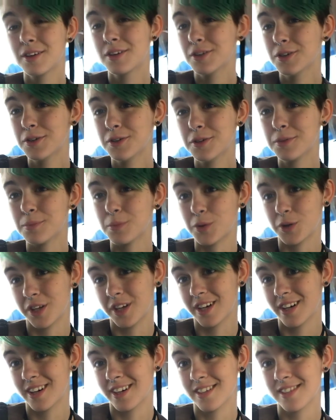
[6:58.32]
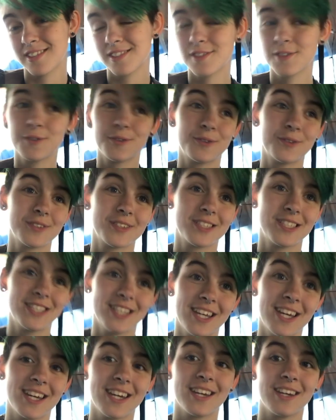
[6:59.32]
Good morning guys. So
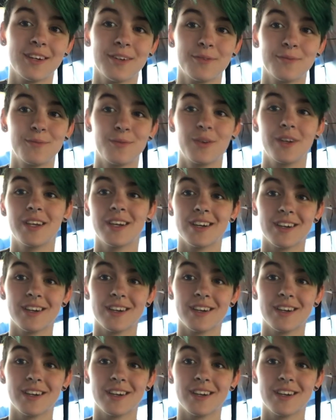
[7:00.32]
today we